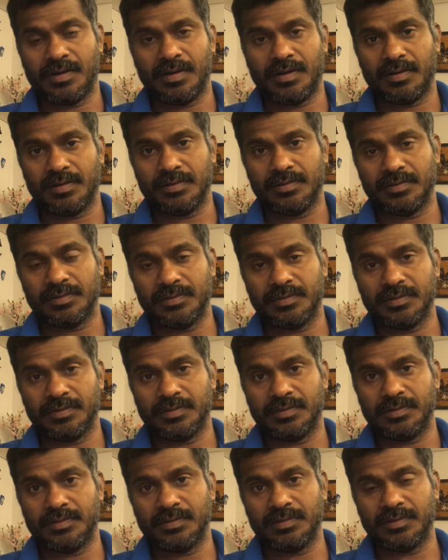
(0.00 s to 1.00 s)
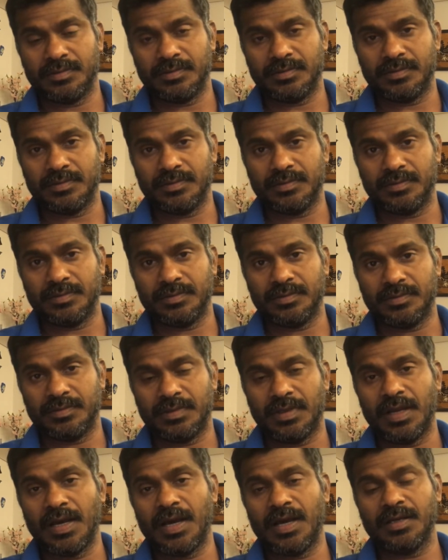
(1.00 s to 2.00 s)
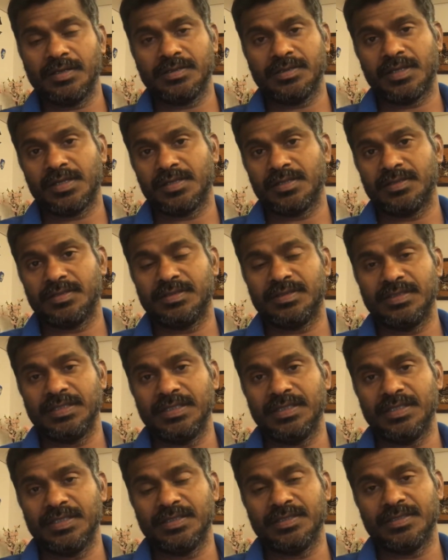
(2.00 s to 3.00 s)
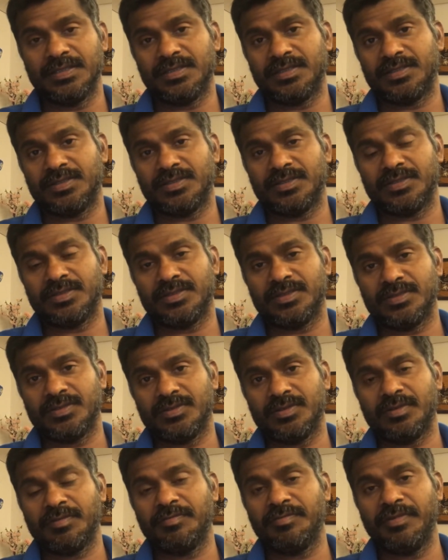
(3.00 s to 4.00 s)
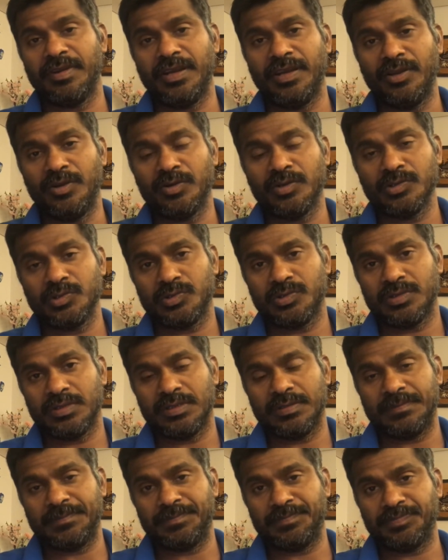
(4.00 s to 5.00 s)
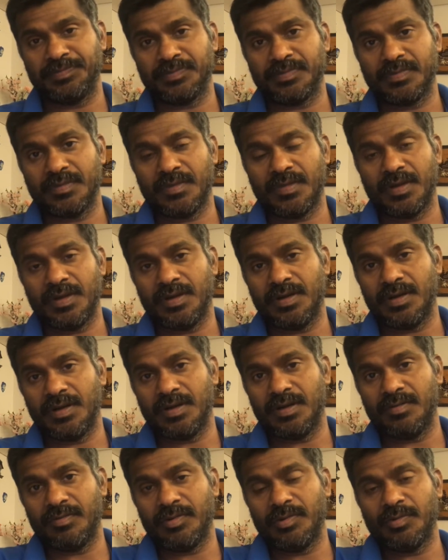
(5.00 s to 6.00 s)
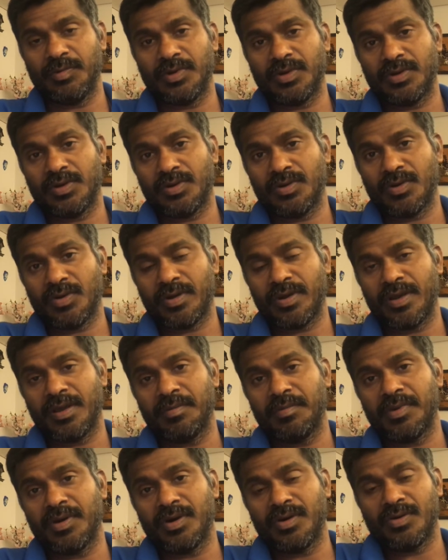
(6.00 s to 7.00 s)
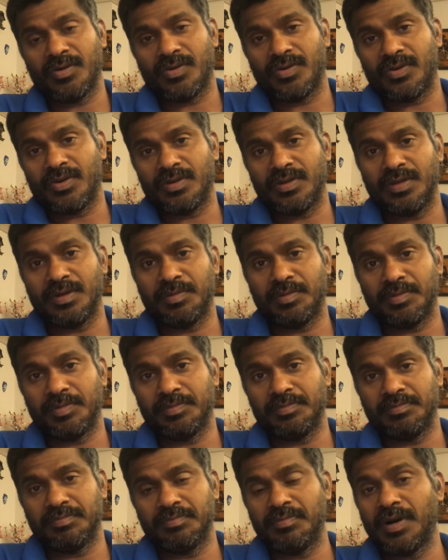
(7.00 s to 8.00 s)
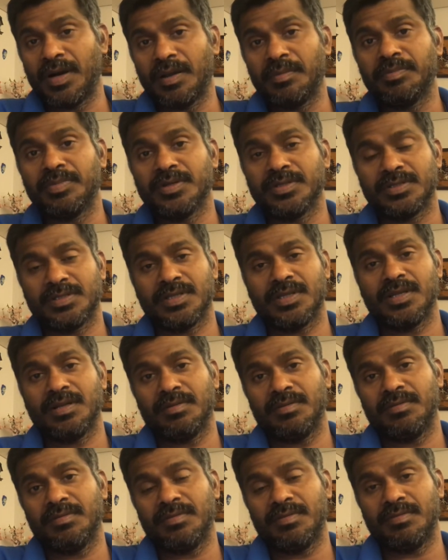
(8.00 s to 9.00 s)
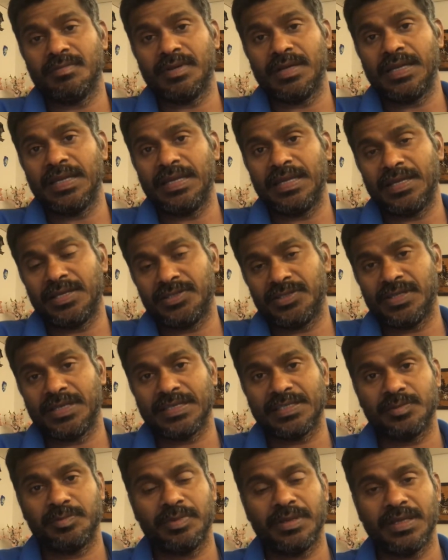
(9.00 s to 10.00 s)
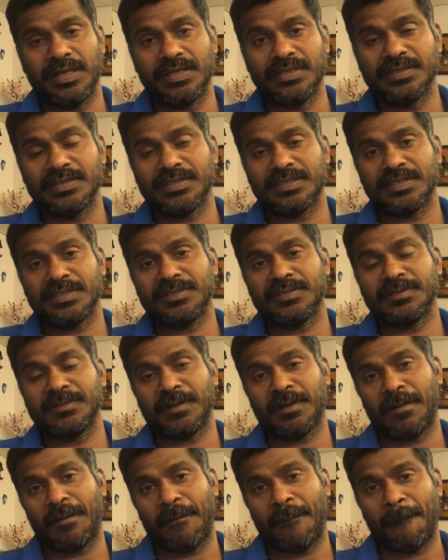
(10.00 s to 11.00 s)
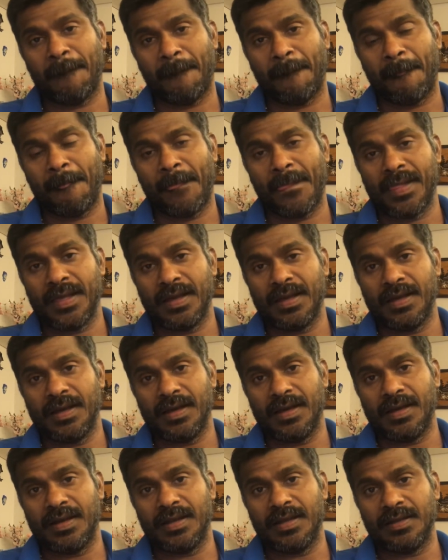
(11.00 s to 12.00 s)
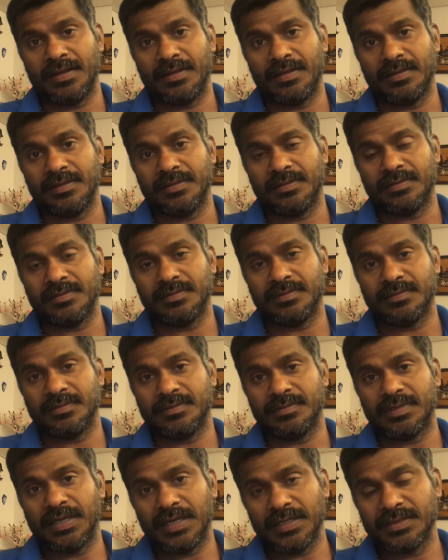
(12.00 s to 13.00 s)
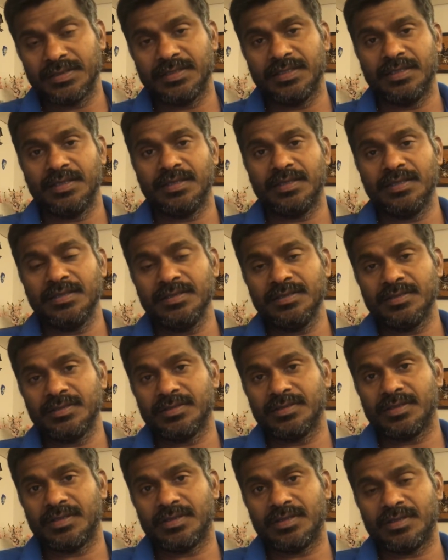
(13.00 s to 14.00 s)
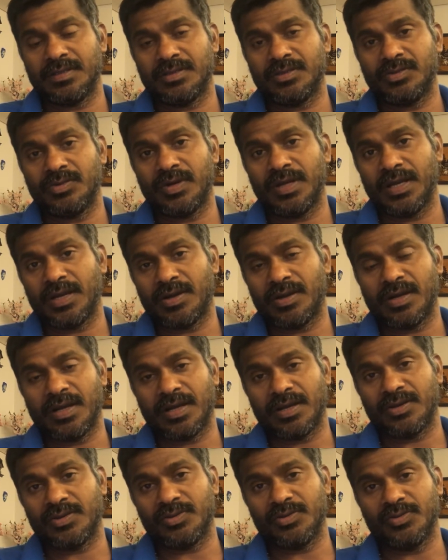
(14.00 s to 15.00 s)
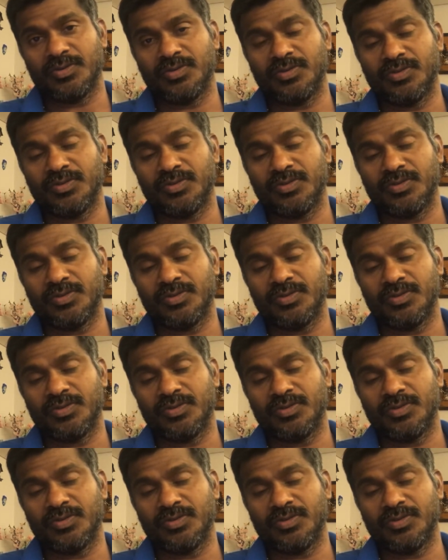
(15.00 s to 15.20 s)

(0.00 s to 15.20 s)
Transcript: Uh, the last series of videos uh, we were talking about the my personal meditation experiences and in that series today I'd like to